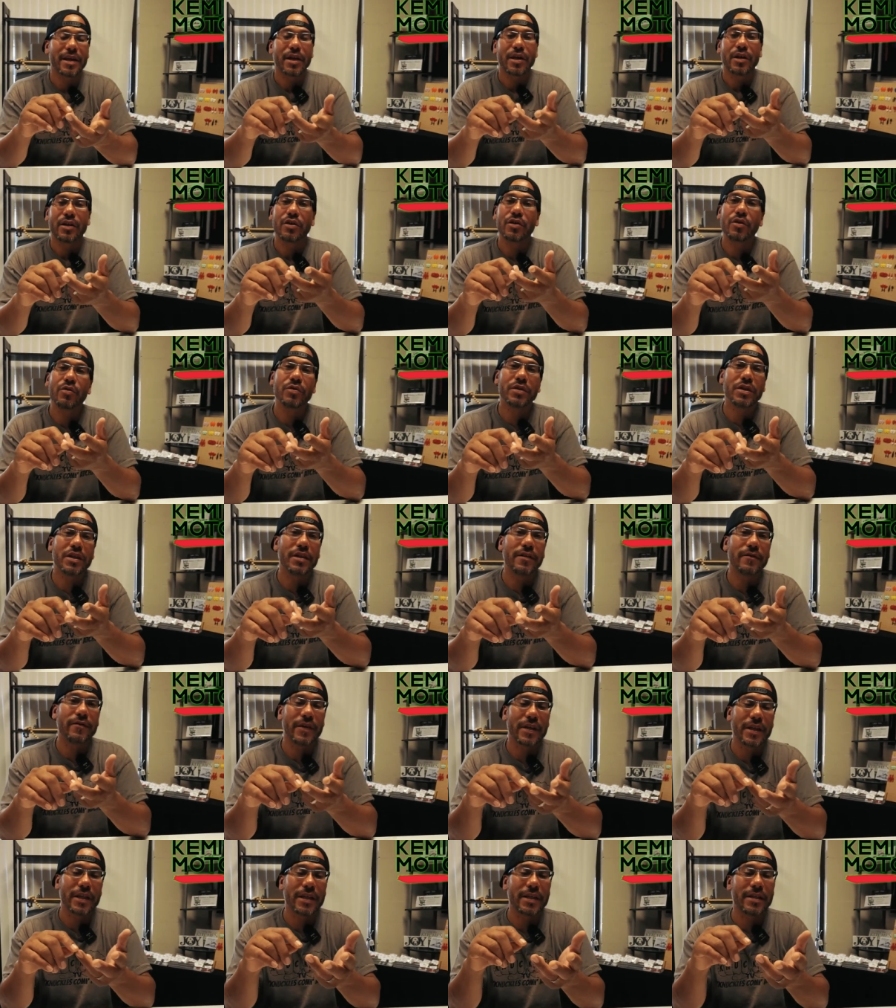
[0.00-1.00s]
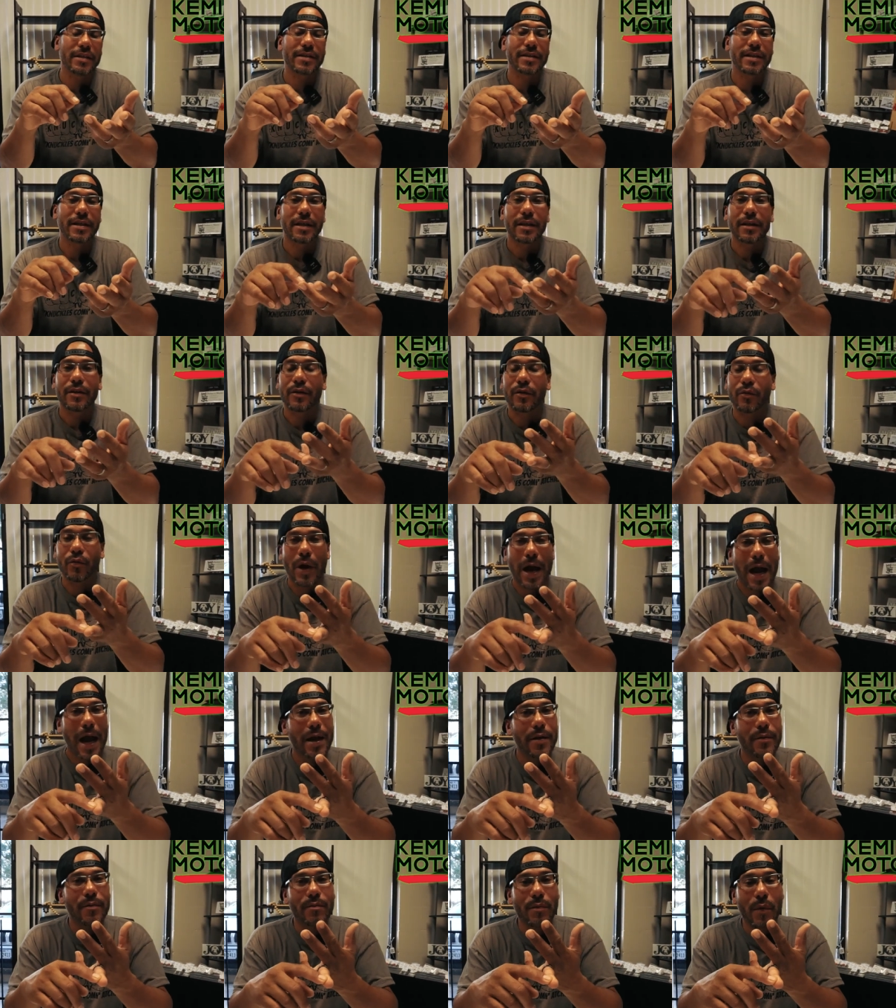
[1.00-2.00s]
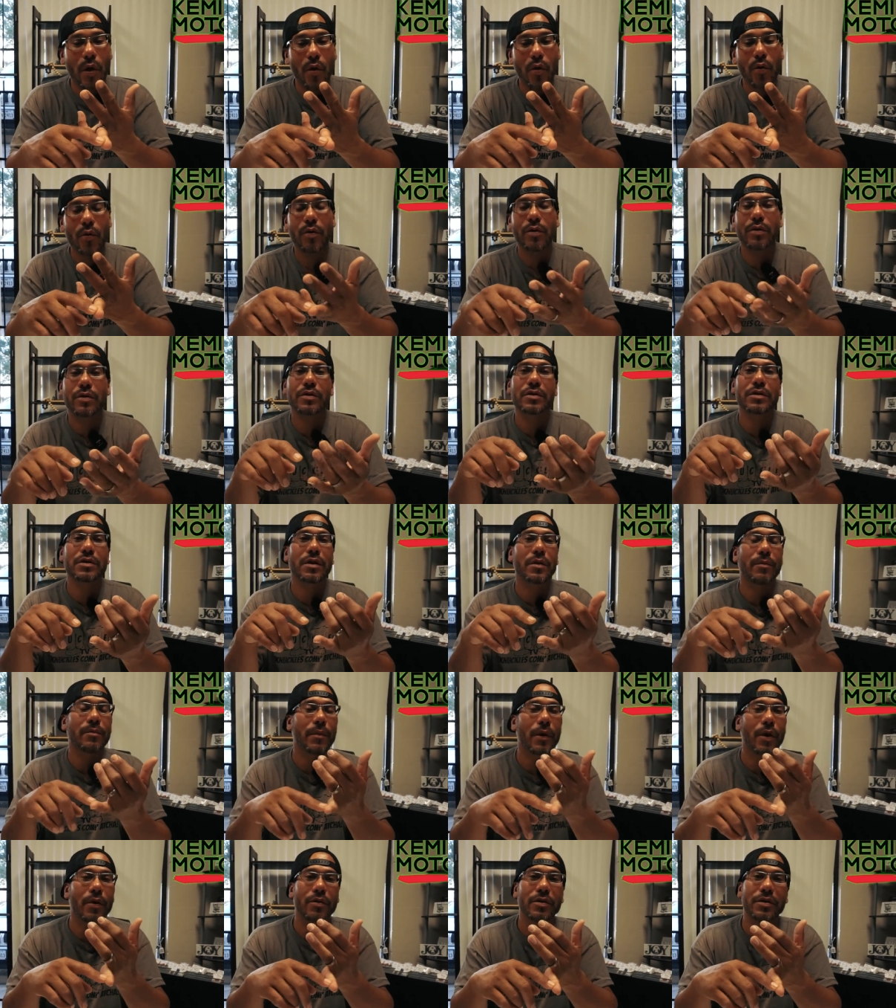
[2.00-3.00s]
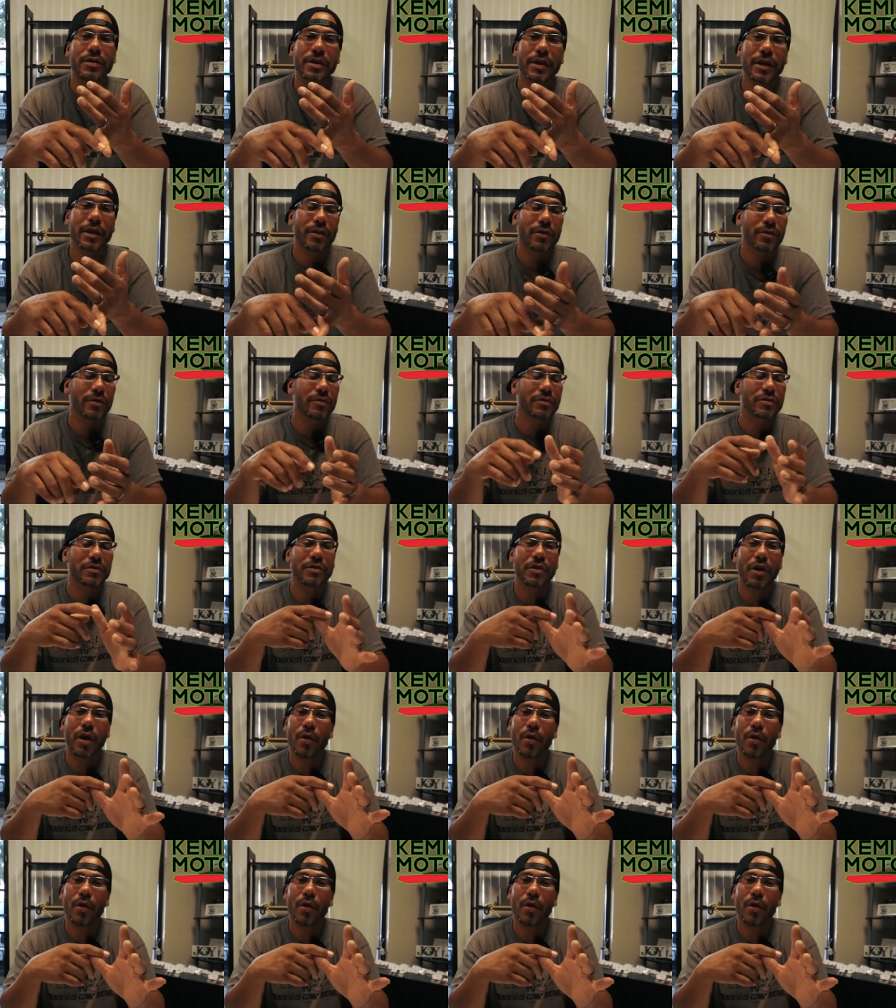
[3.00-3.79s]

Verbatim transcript: UTVs, riding mowers, motorcycles, dirt